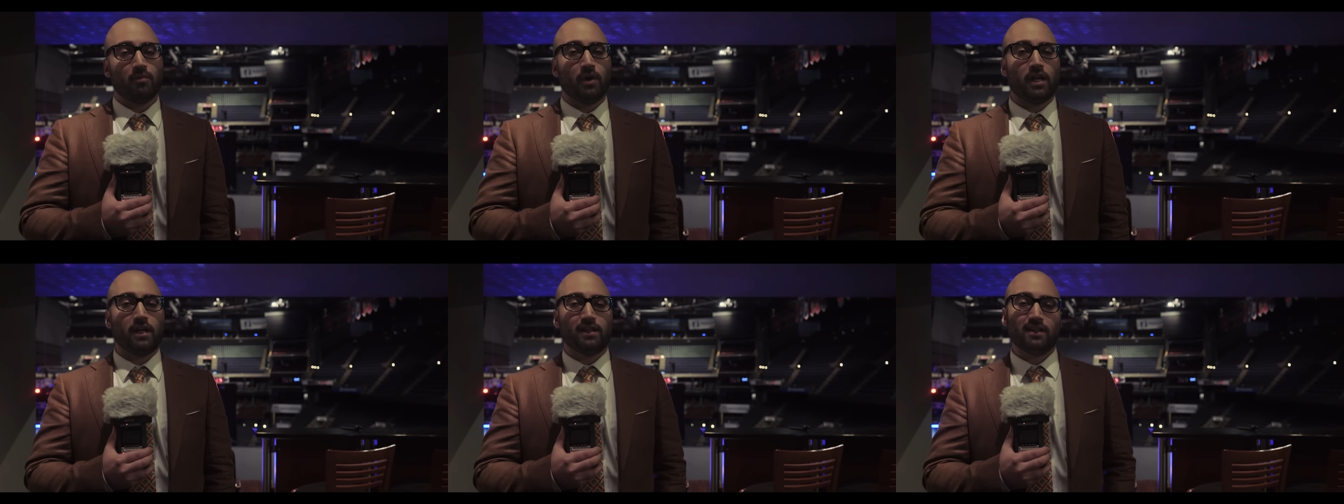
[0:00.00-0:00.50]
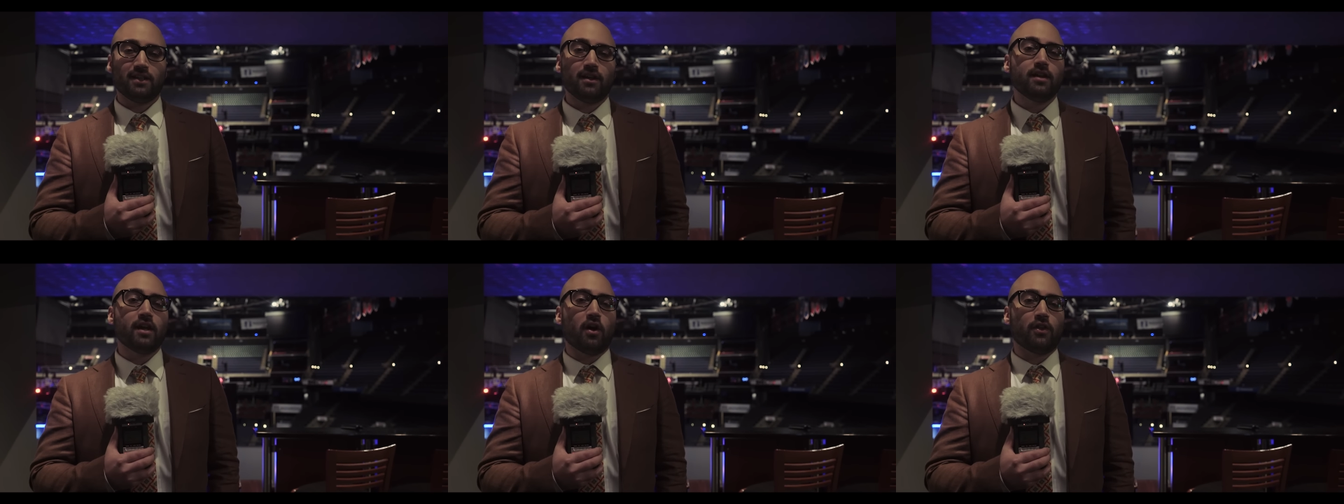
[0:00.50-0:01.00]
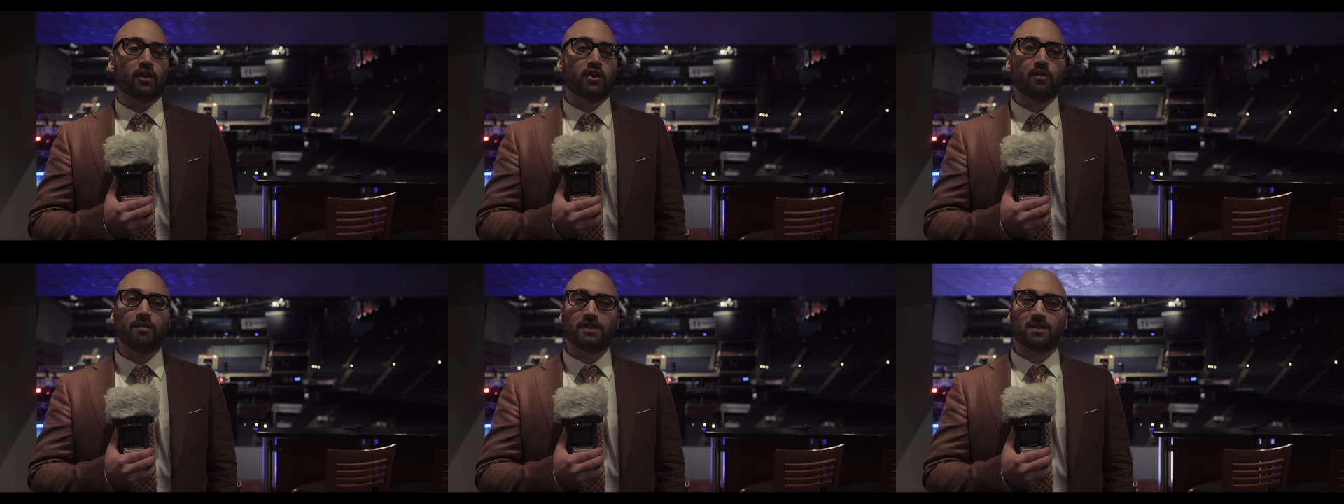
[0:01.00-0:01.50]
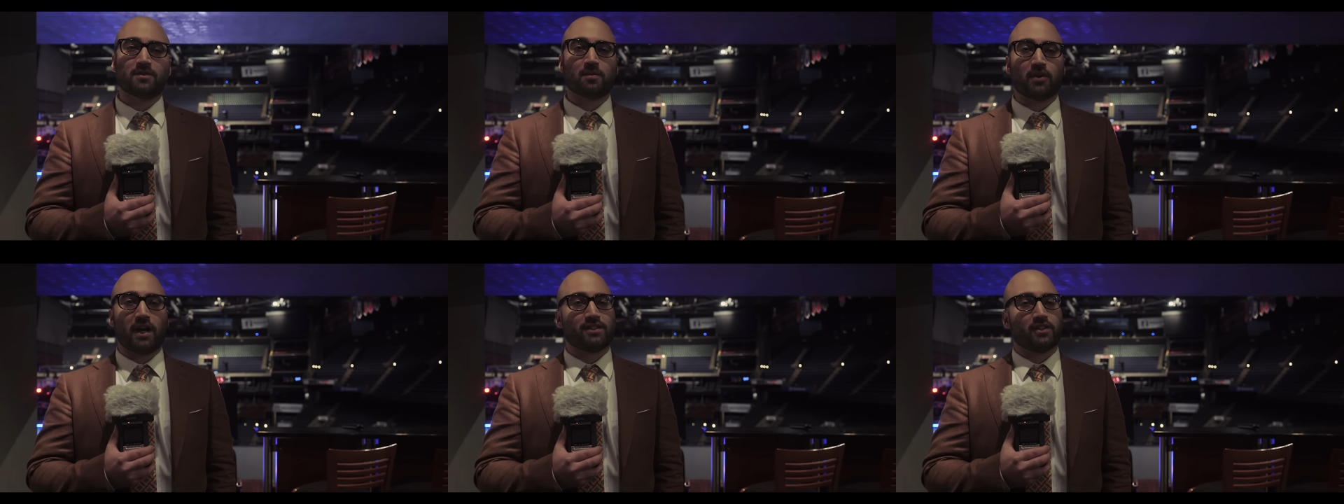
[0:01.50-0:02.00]
But, you know, there could be some
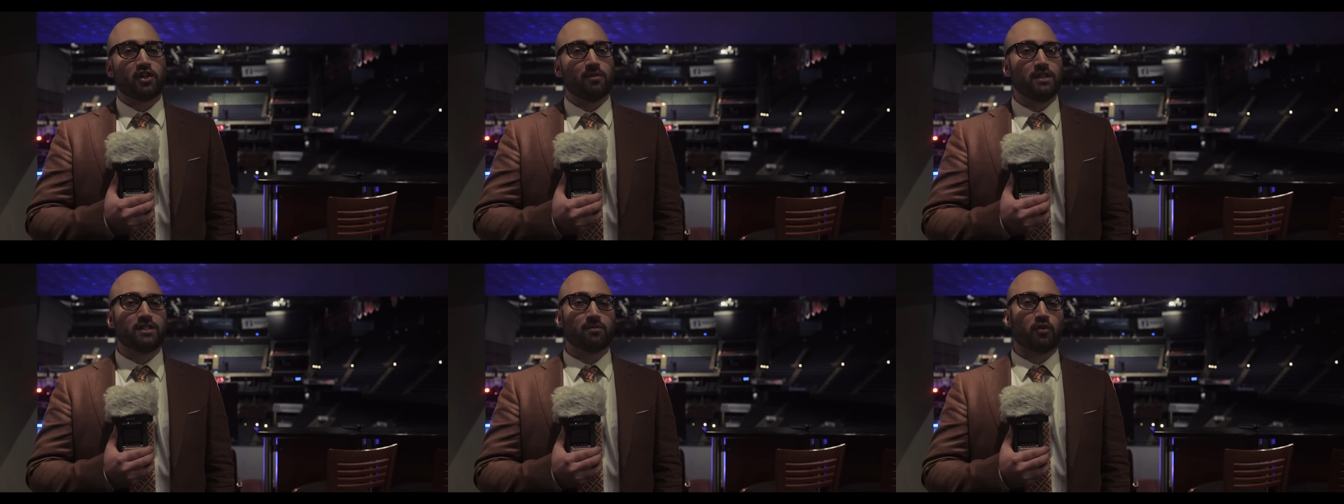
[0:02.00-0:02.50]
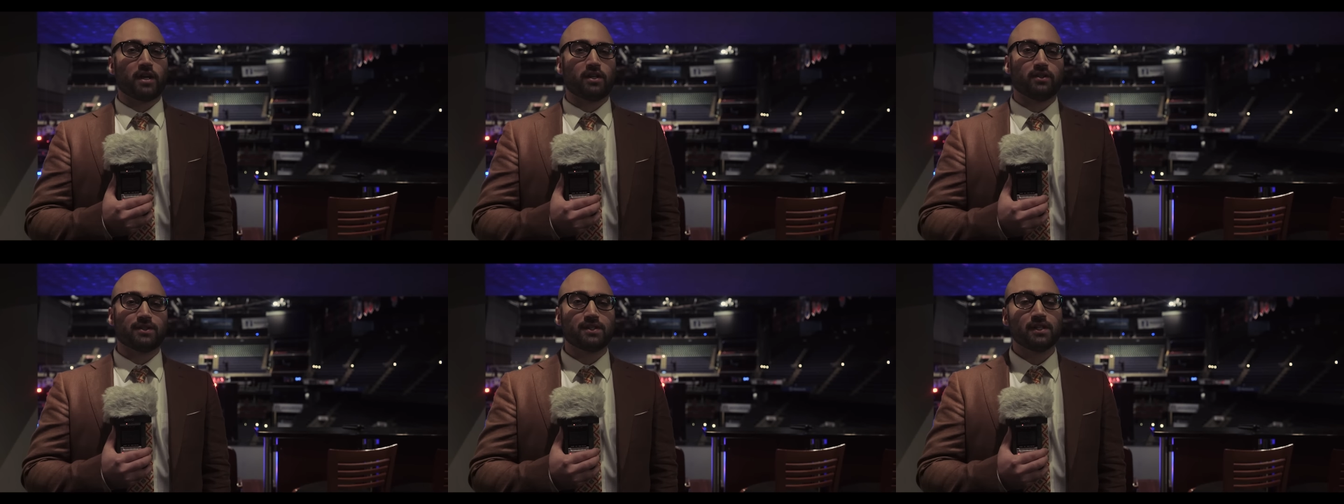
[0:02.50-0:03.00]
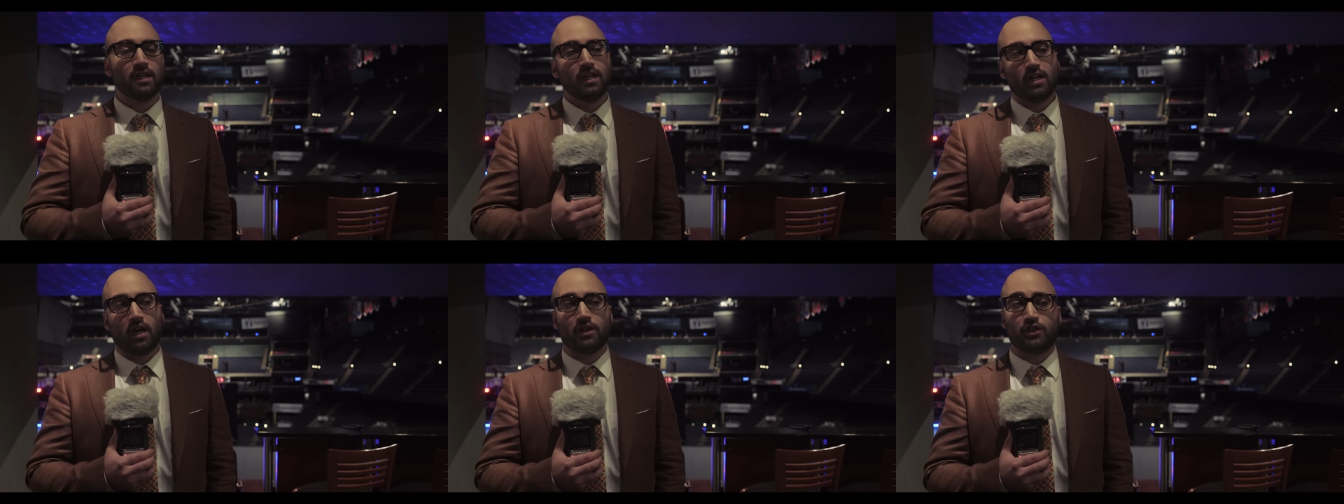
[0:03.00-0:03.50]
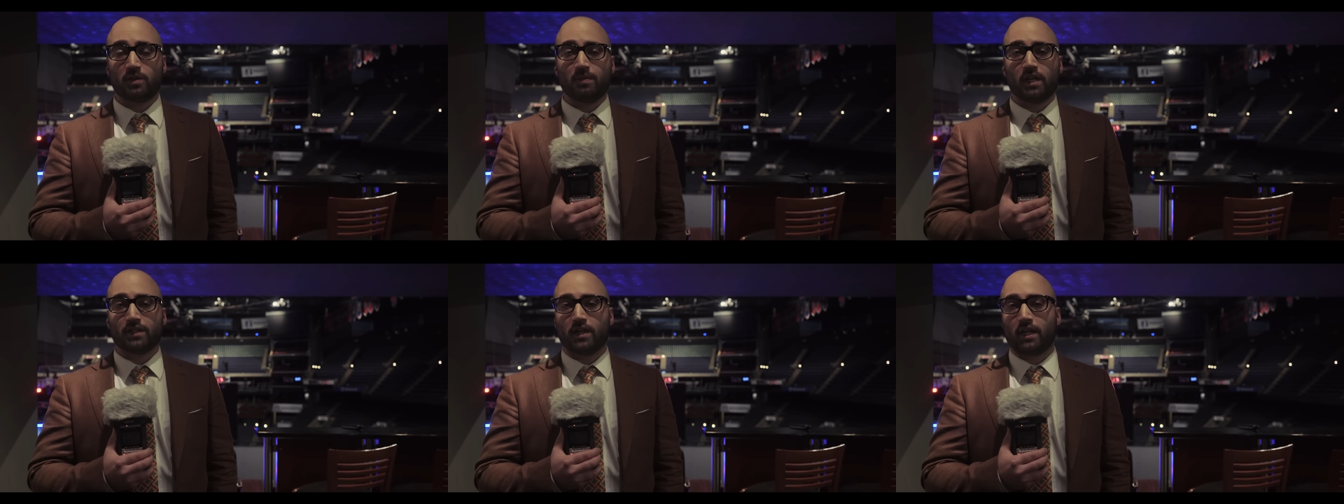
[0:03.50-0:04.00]
surprises. There could be some wrinkles just
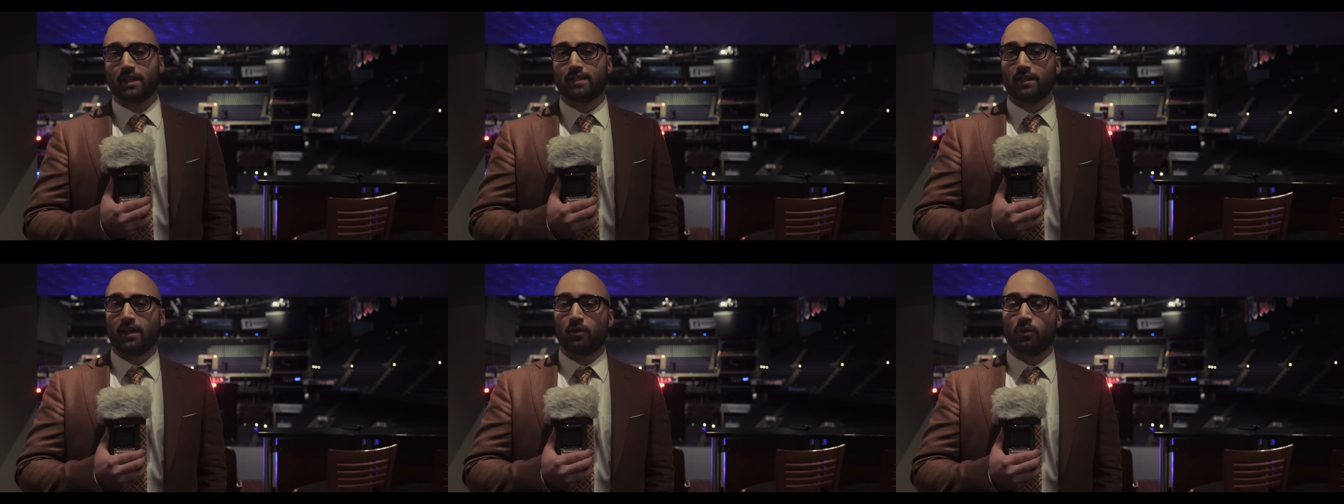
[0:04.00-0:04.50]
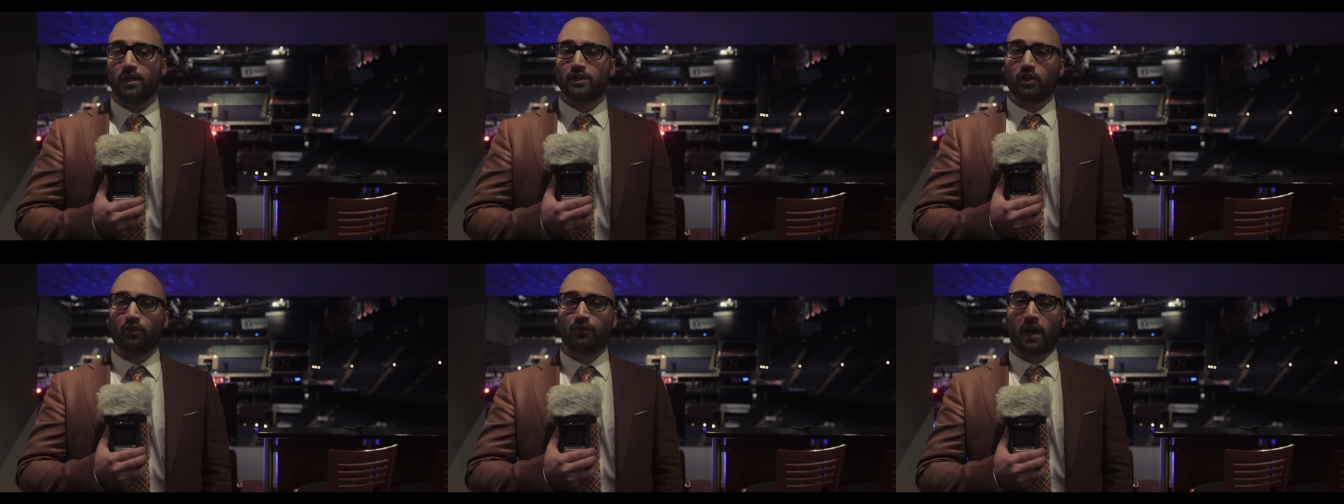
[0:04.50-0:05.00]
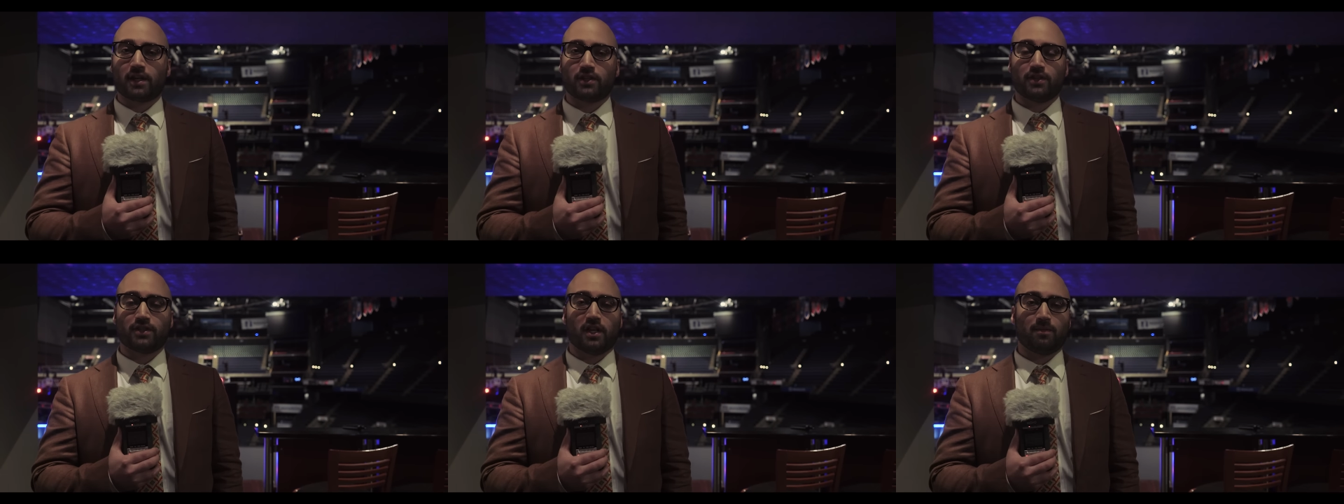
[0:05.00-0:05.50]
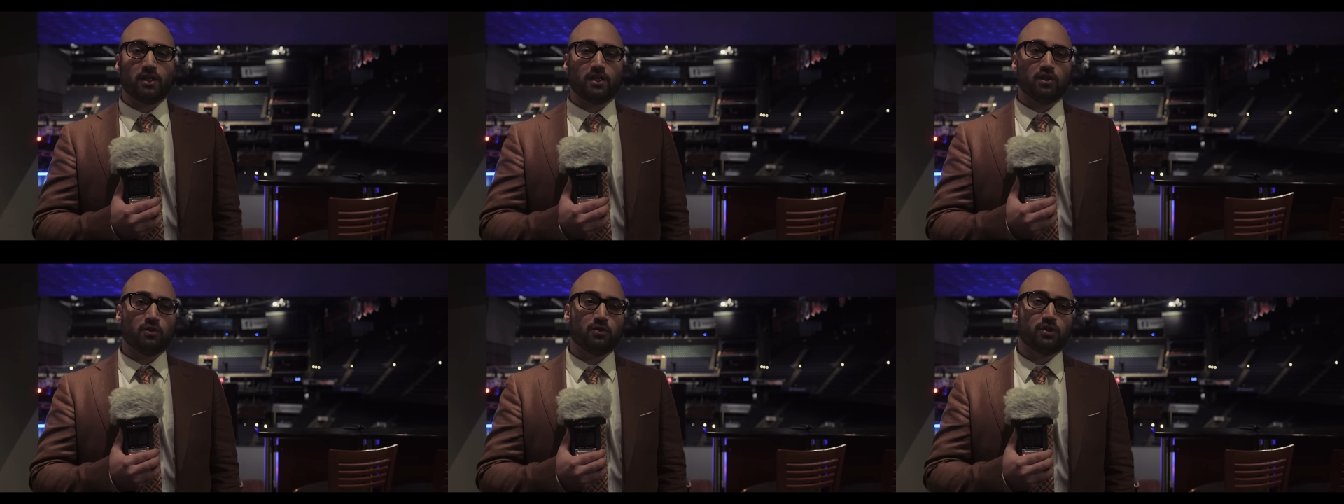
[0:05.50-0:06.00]
because, like I said, that regional factor is going to be
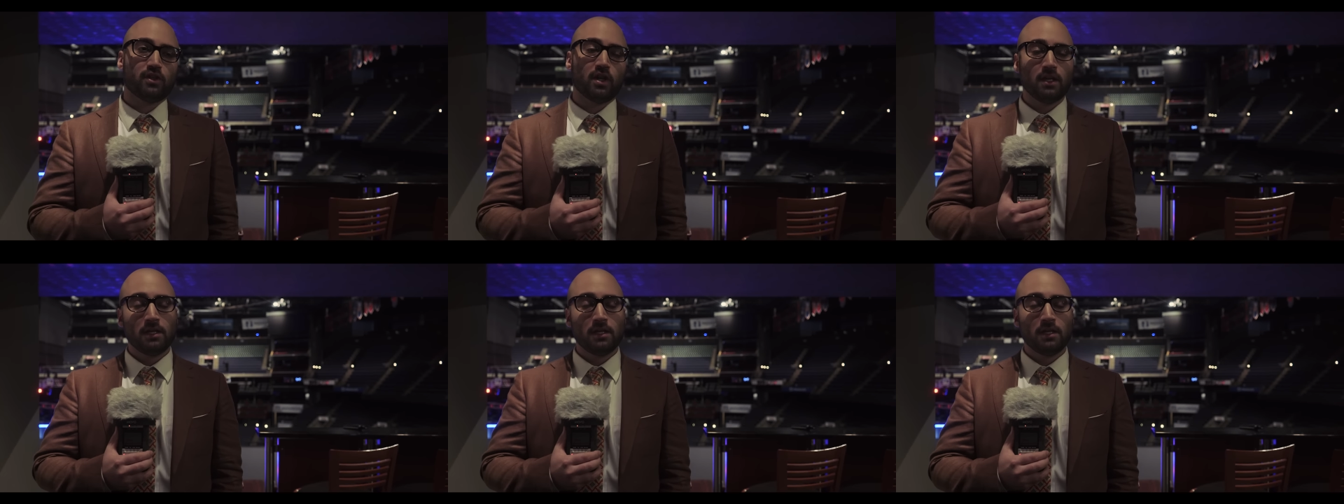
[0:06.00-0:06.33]
huge.